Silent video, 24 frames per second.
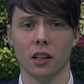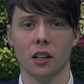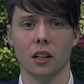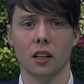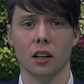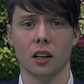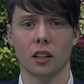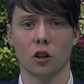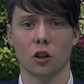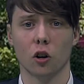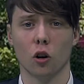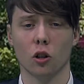
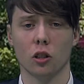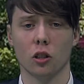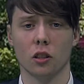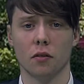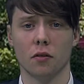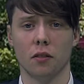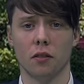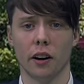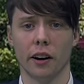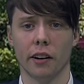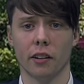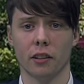and caused a
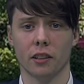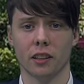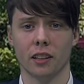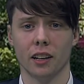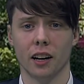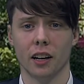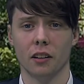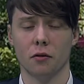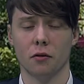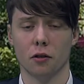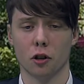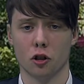fire at an
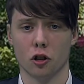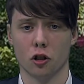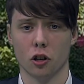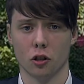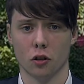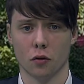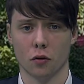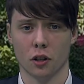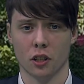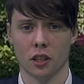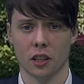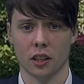infrastructure
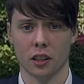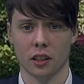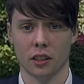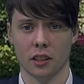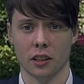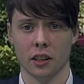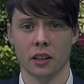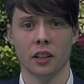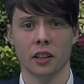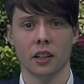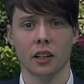facility,